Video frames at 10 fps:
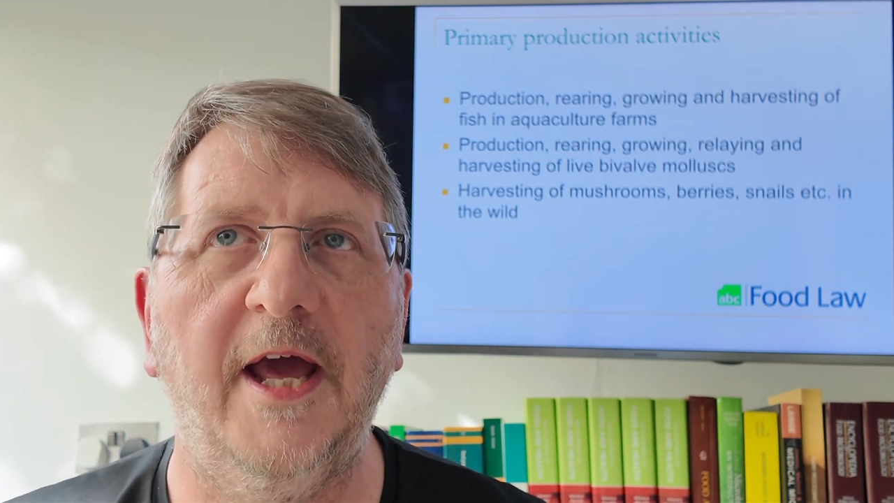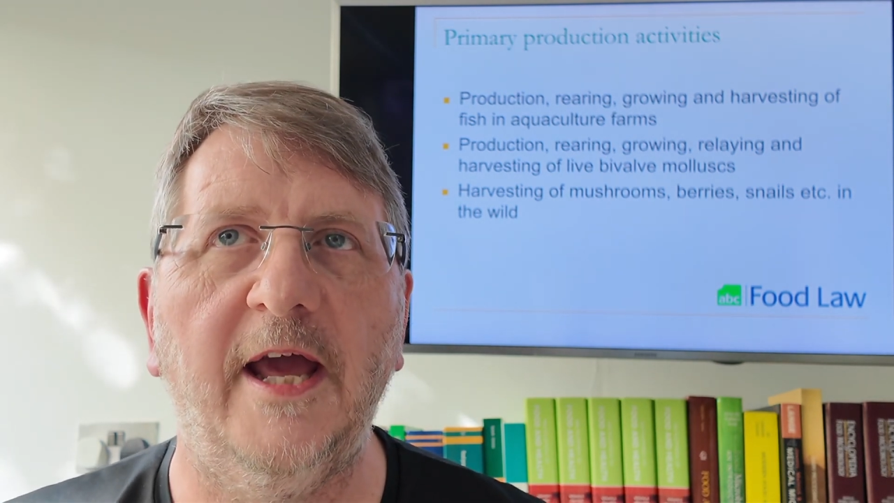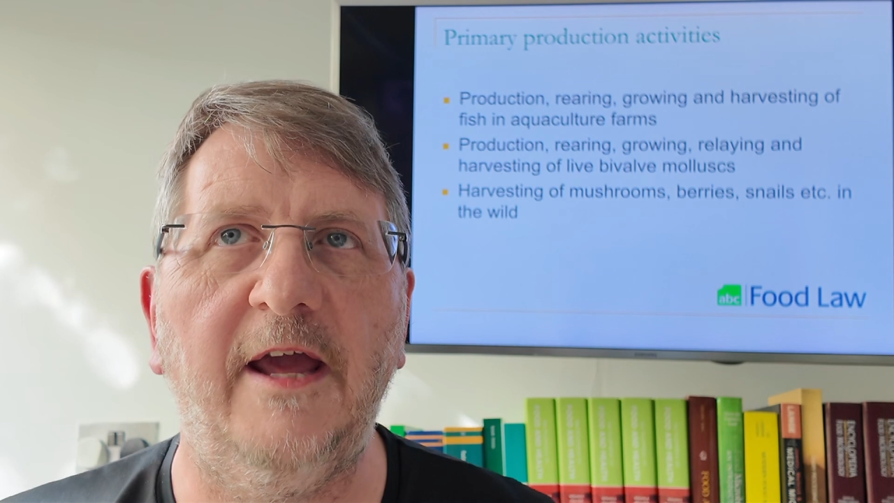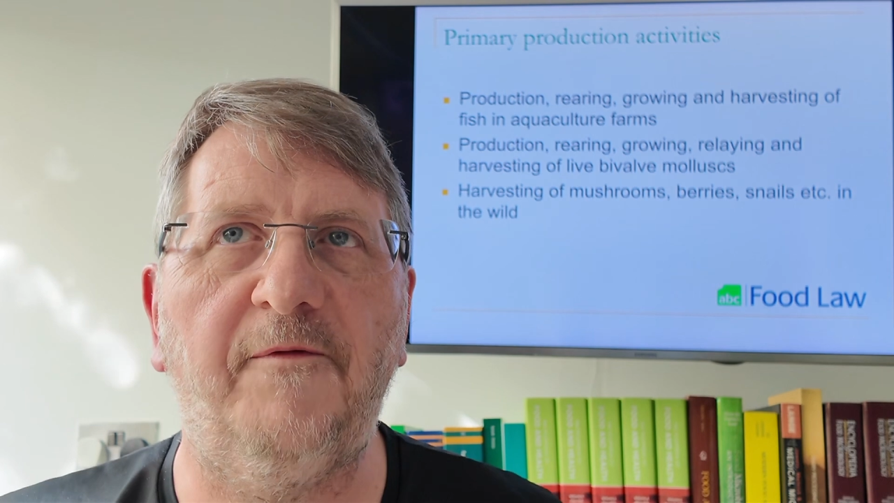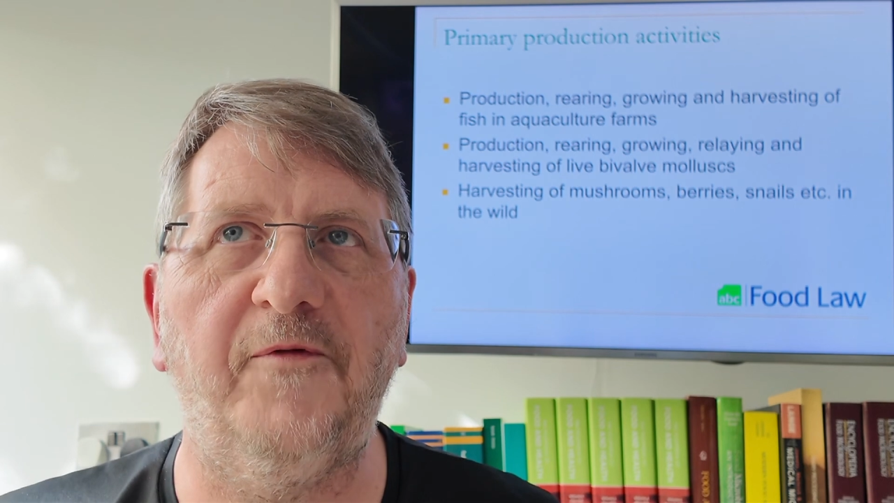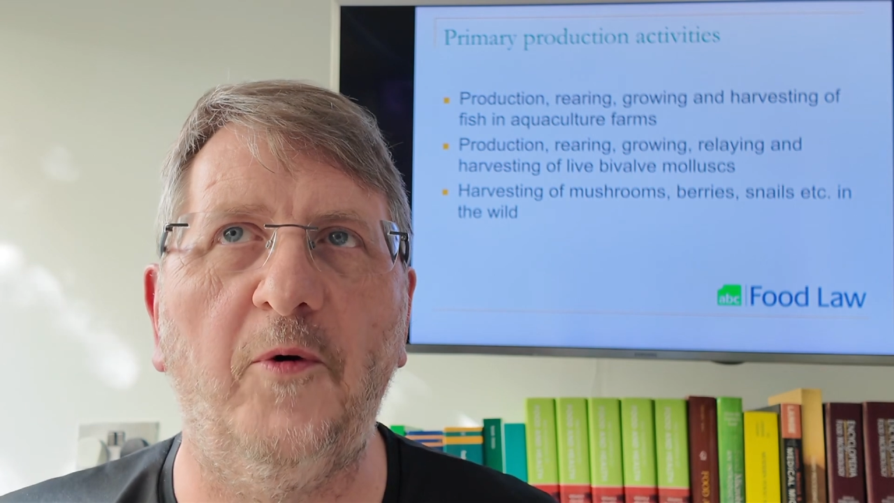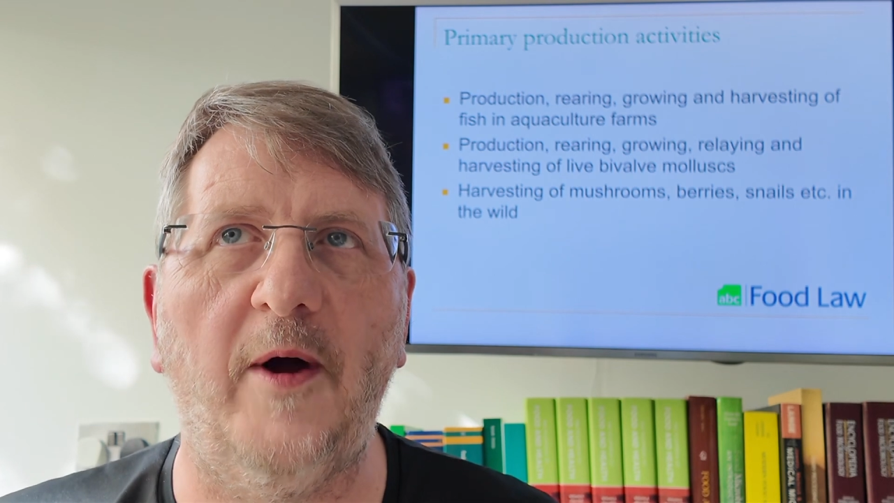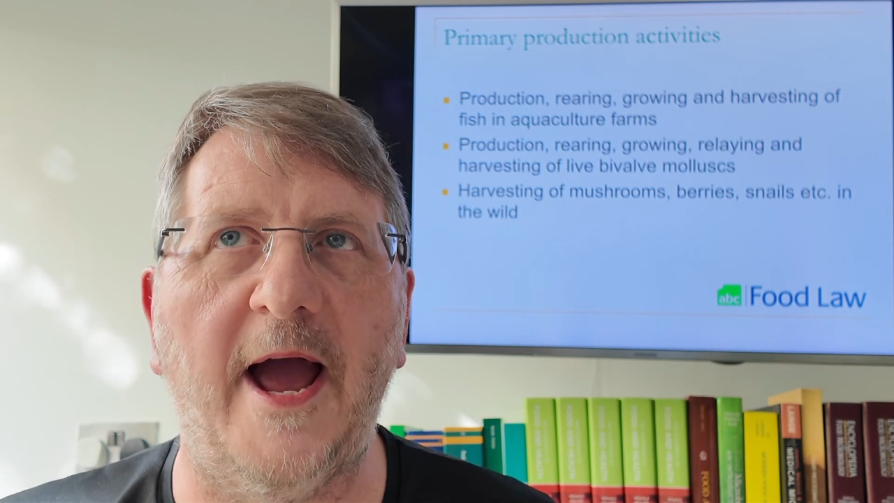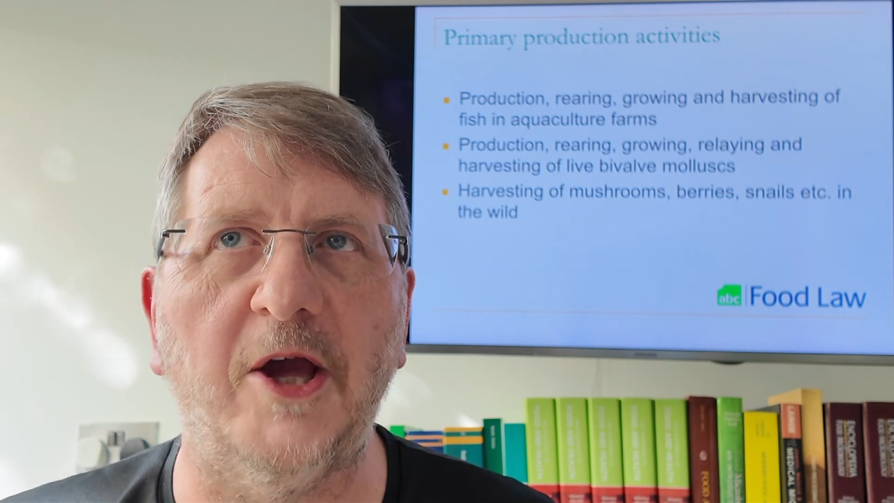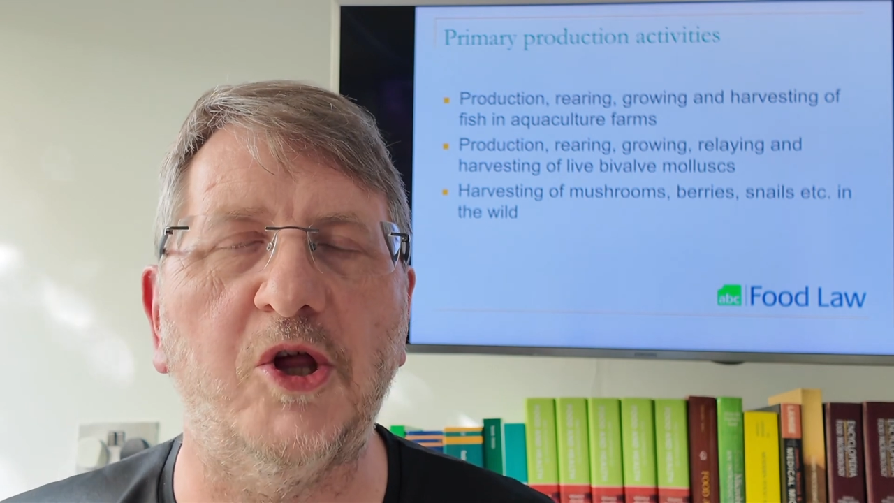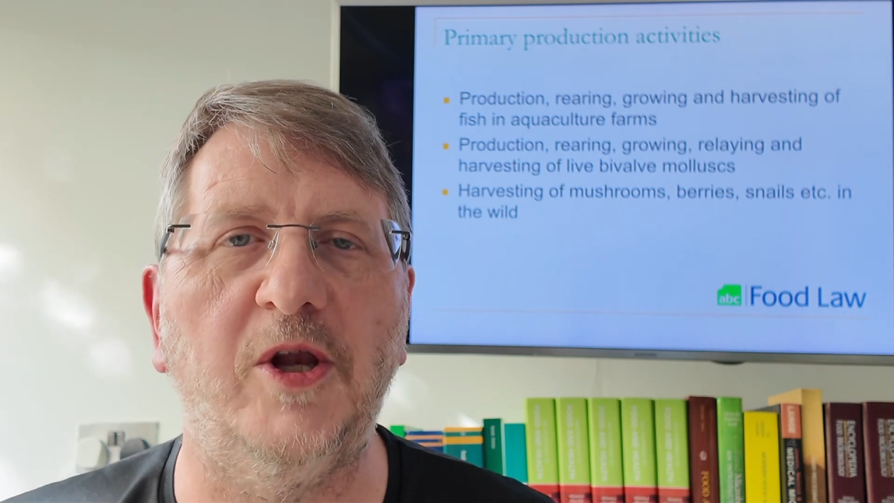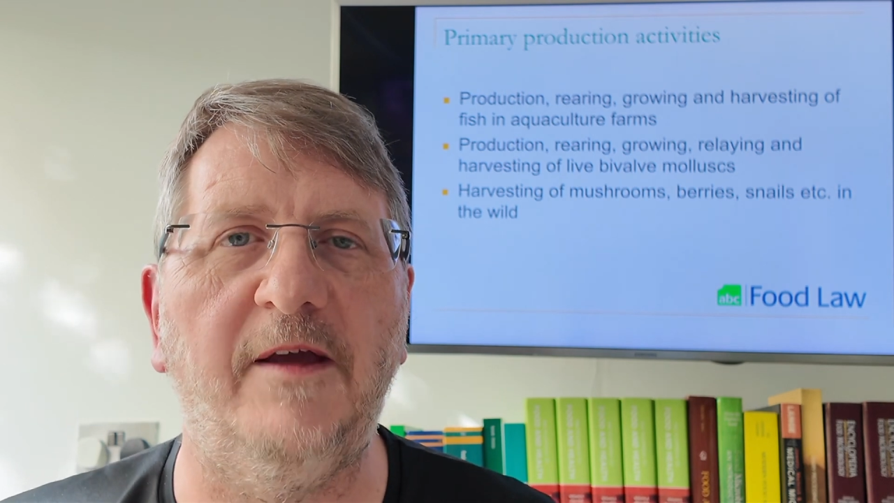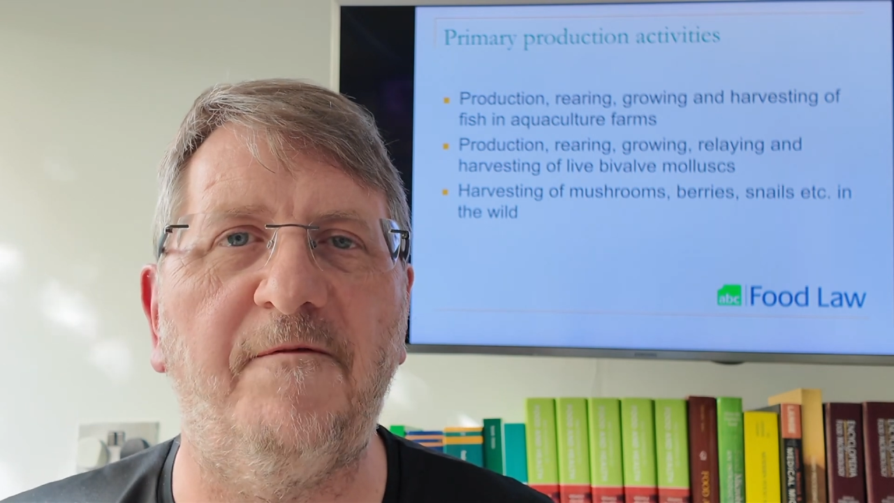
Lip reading: If you're actually